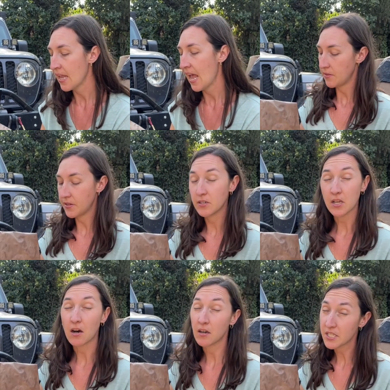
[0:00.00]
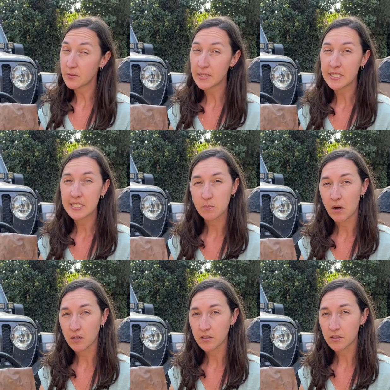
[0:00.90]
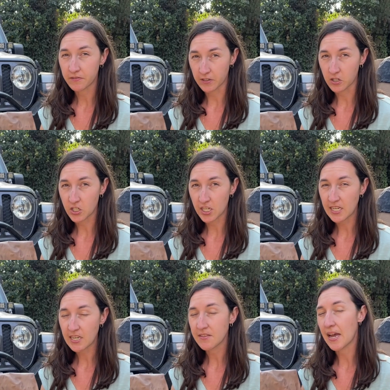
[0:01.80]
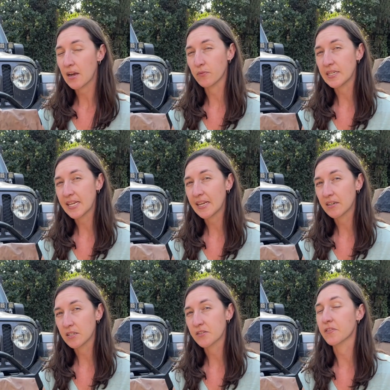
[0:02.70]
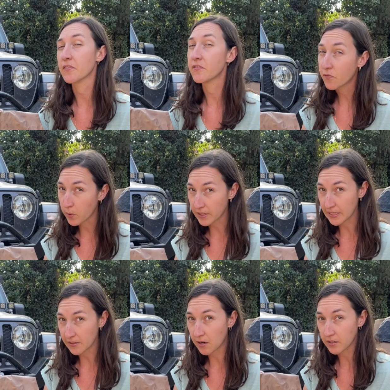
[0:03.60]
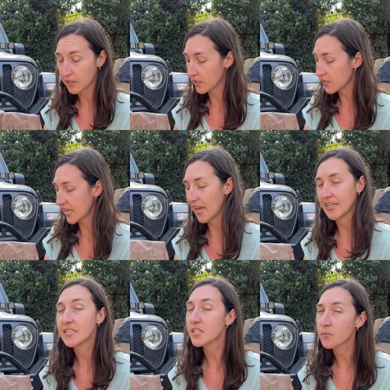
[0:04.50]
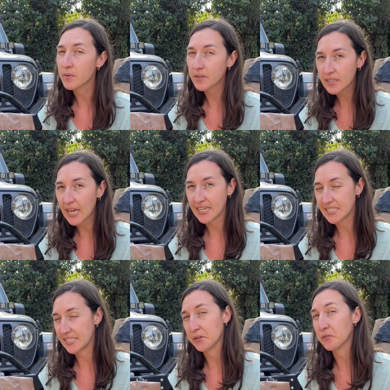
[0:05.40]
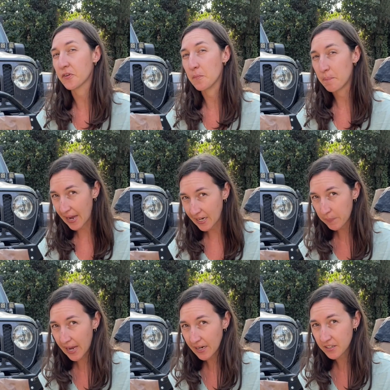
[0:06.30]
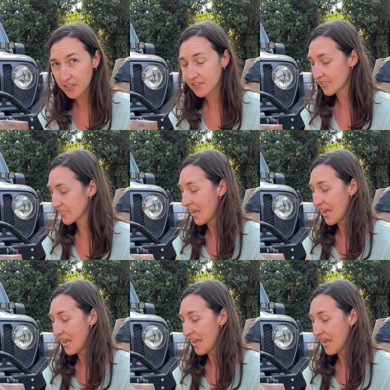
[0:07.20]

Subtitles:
There's also a smaller version that retails for $40, and it's really ideal for backpackers.